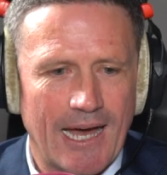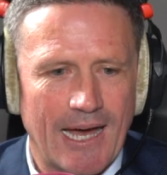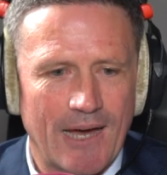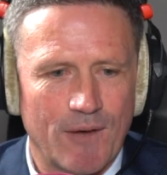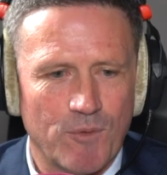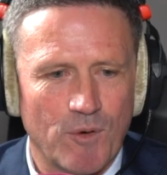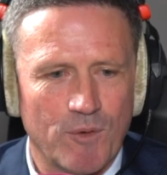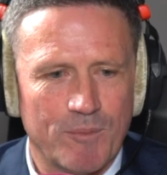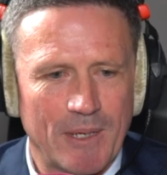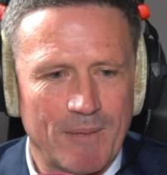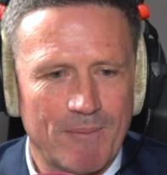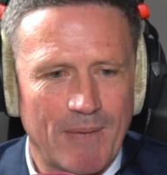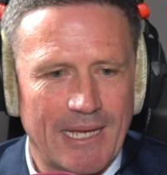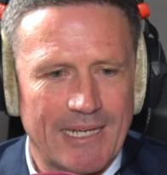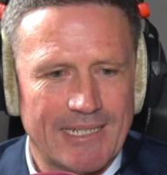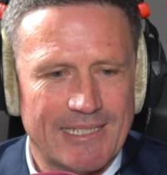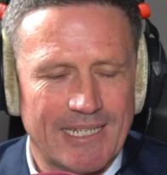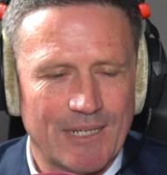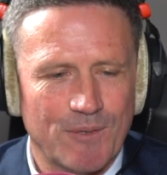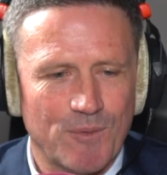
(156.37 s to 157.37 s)
we'll be
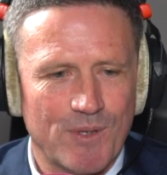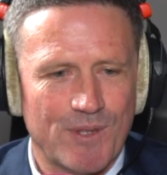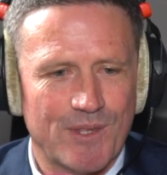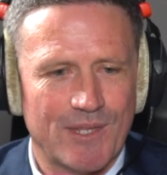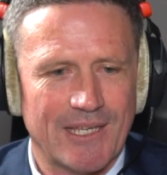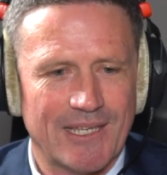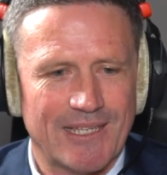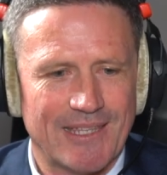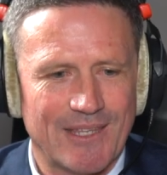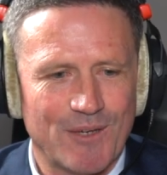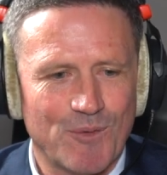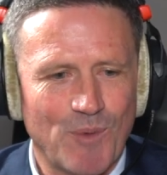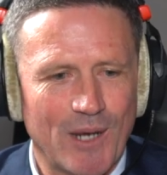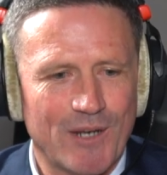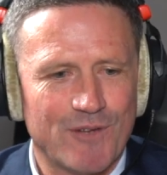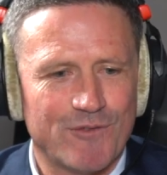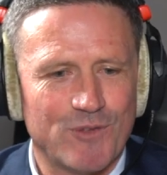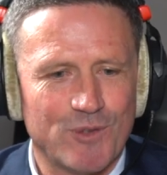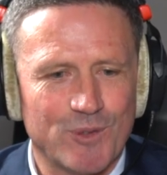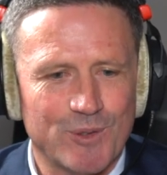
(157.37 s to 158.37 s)
meeting with the
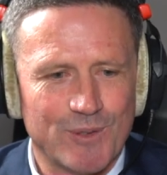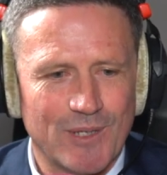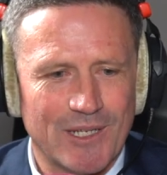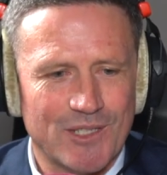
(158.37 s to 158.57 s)
wonderful